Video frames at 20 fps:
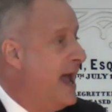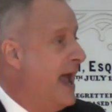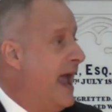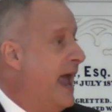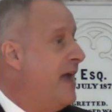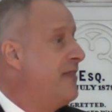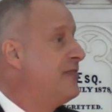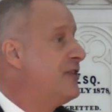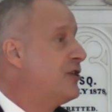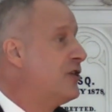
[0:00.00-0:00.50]

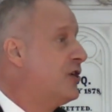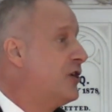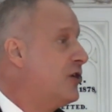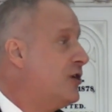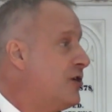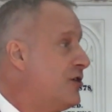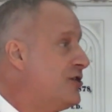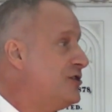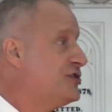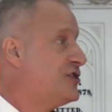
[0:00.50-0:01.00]
and they're
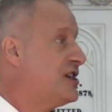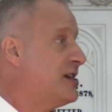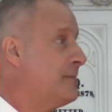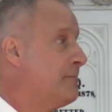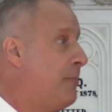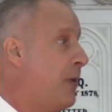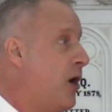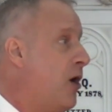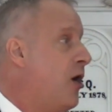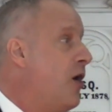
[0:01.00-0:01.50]

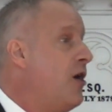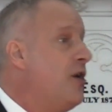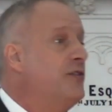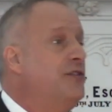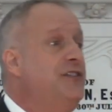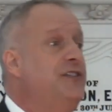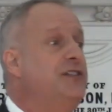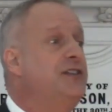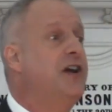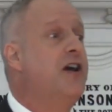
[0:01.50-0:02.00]
urging Paul
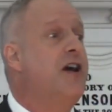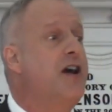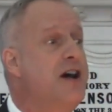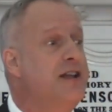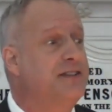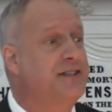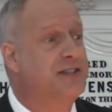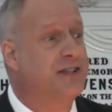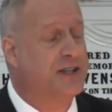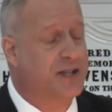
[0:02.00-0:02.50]

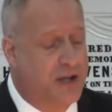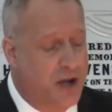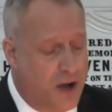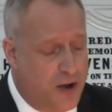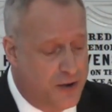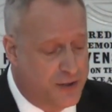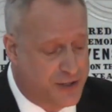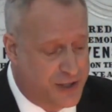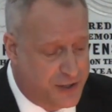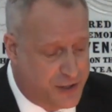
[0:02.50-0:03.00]
not to
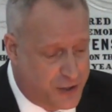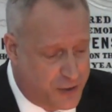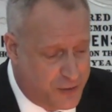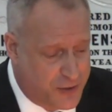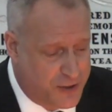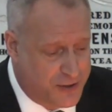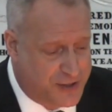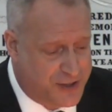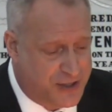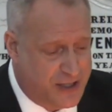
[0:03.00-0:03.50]
go to
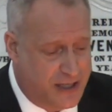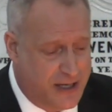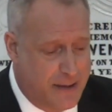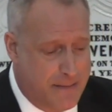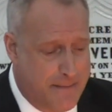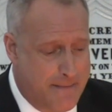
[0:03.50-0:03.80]
Jerusalem.